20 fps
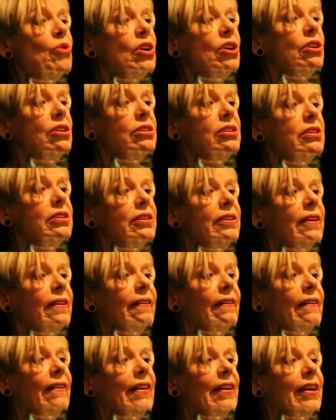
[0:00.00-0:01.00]
world.
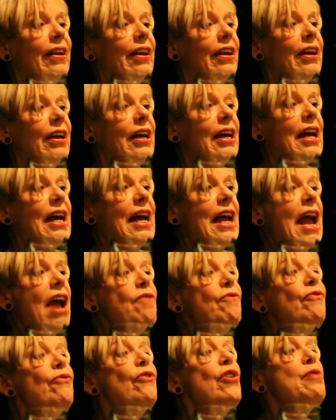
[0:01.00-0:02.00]

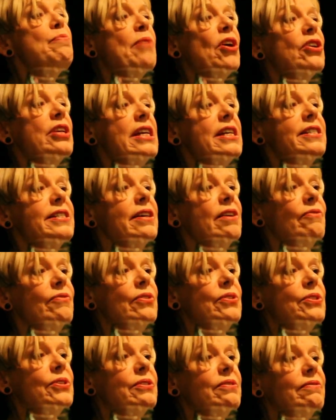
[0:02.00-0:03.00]
Everybody
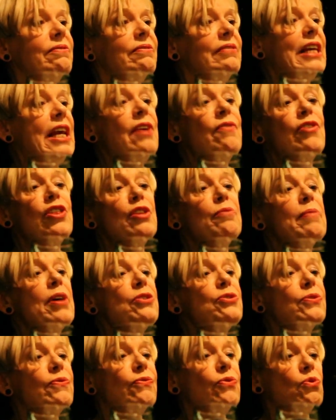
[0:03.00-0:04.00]
suffers, even the
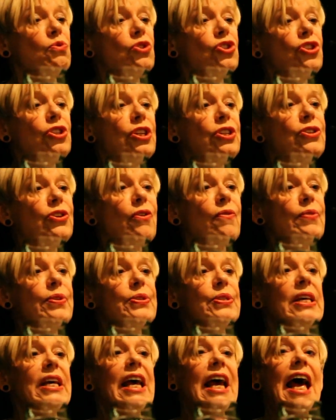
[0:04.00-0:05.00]
most fortunate of
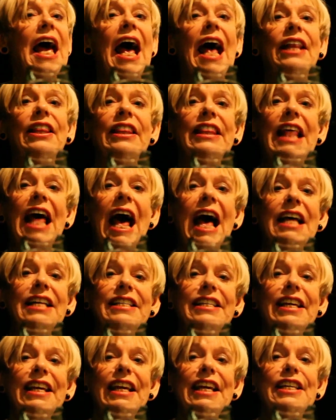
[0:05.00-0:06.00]
us. And
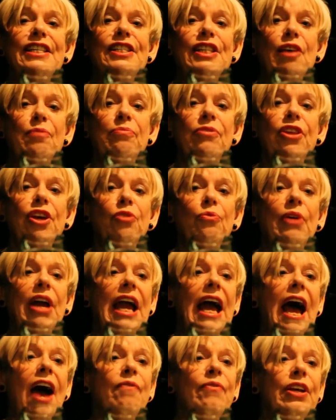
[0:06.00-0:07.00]
that is something we
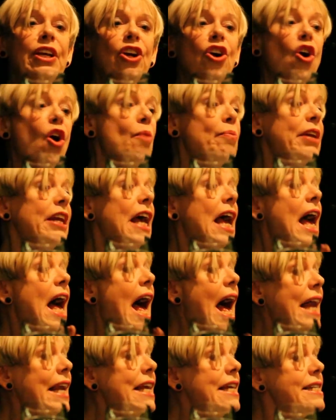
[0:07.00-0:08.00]
have in common.
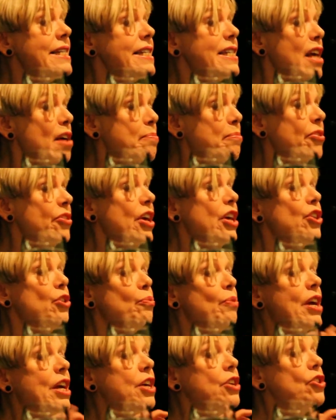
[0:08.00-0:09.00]
And it's something
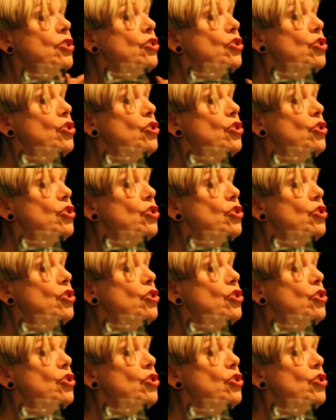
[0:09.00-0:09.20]
that we can